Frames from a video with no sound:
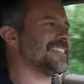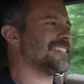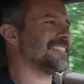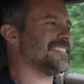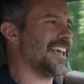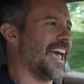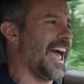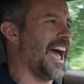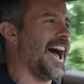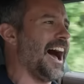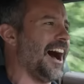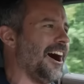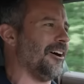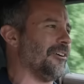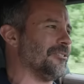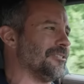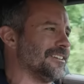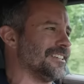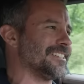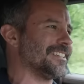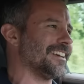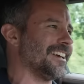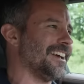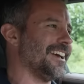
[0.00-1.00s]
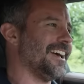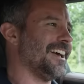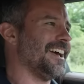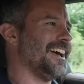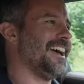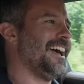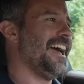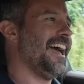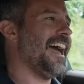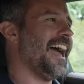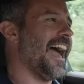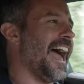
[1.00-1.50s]
sound
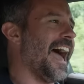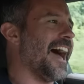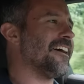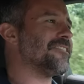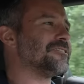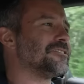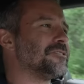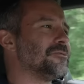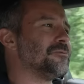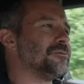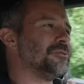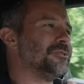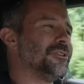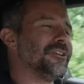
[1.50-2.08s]
has you